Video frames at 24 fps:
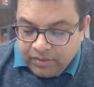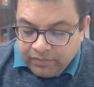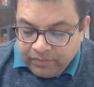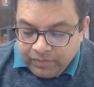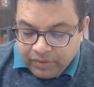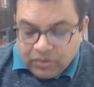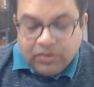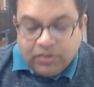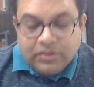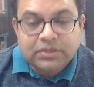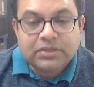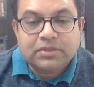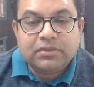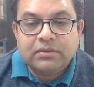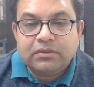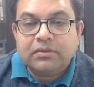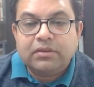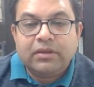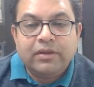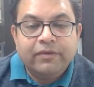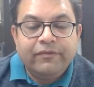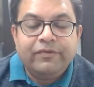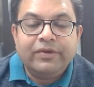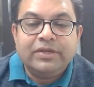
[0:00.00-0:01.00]
Because
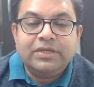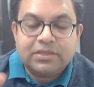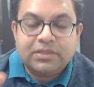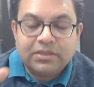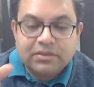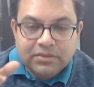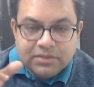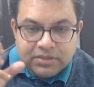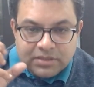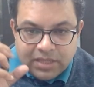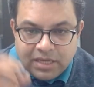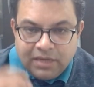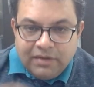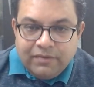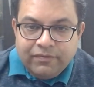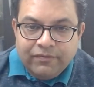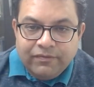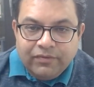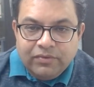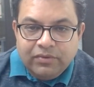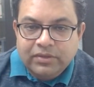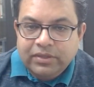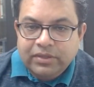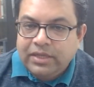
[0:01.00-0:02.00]
if it's
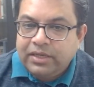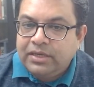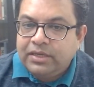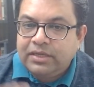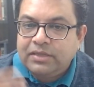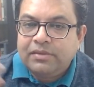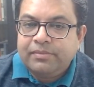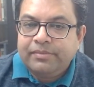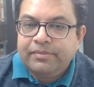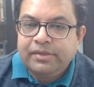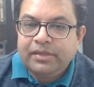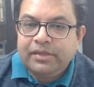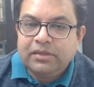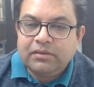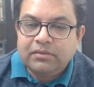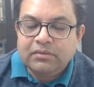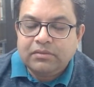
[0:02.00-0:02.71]
skillful, then it will be